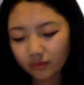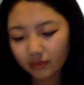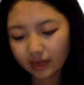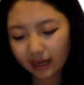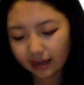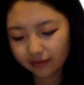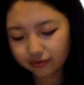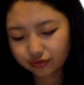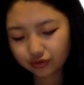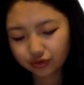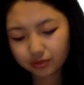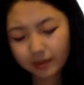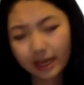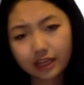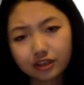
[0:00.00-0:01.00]
I have
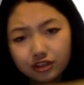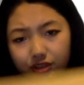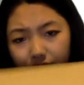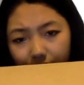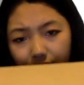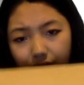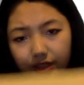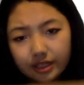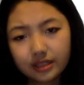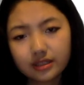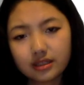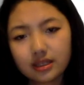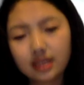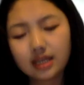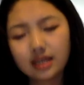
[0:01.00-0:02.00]
two packages of
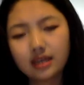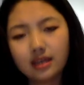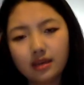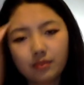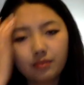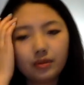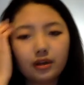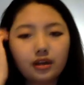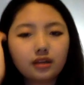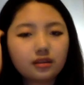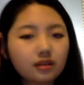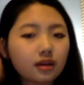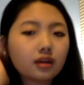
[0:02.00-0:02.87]
this, but the